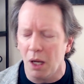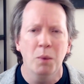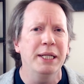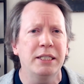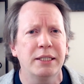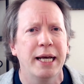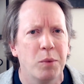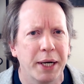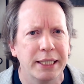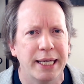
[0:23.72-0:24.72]
Well, let's just take
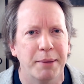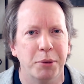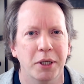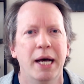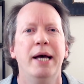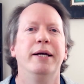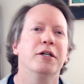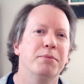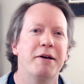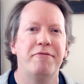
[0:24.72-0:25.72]
one example.
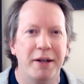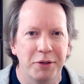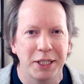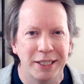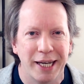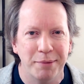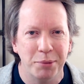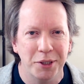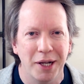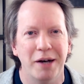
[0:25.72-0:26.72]
Here's my favorite
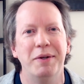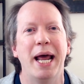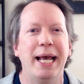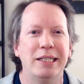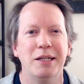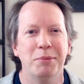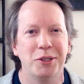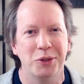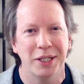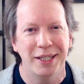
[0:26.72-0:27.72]
example of an
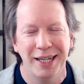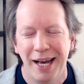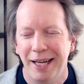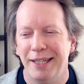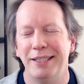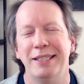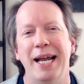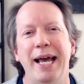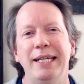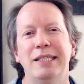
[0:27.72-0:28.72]
asymmetry. This is
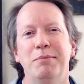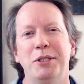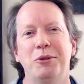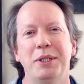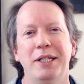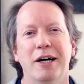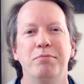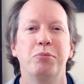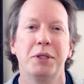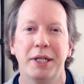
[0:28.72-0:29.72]
an asymmetry
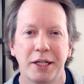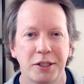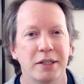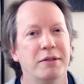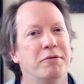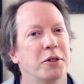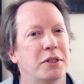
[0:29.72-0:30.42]
of prediction